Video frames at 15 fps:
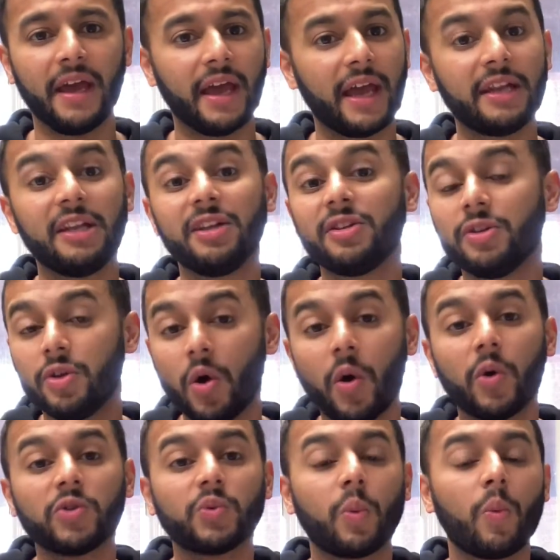And He
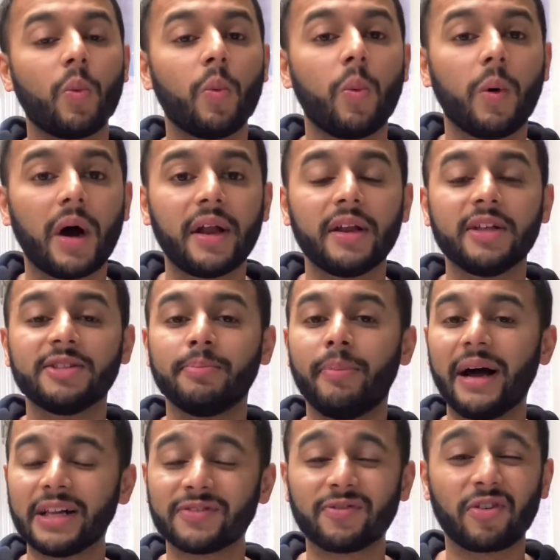knows what is
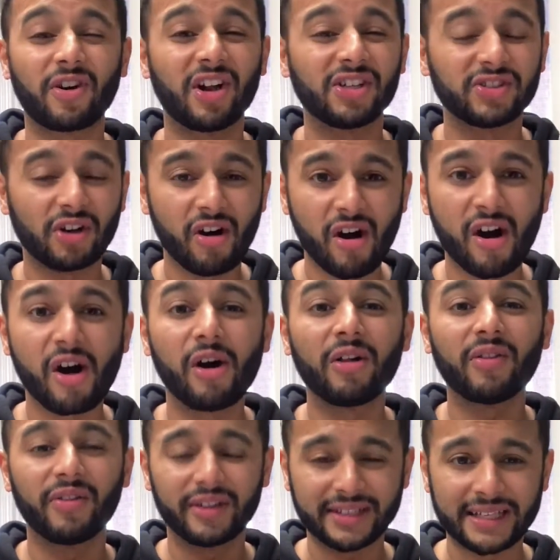best for us
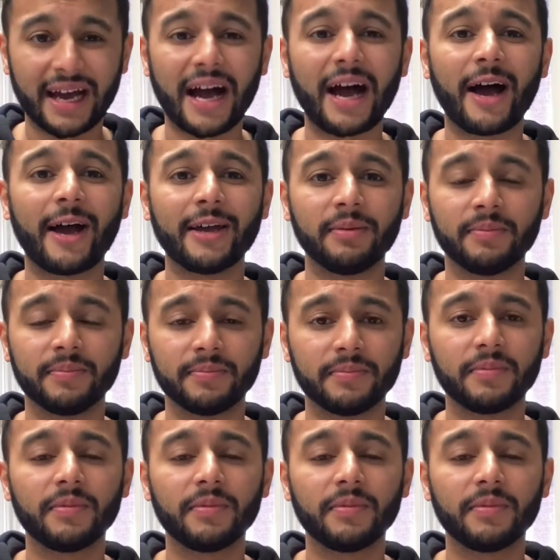all the time.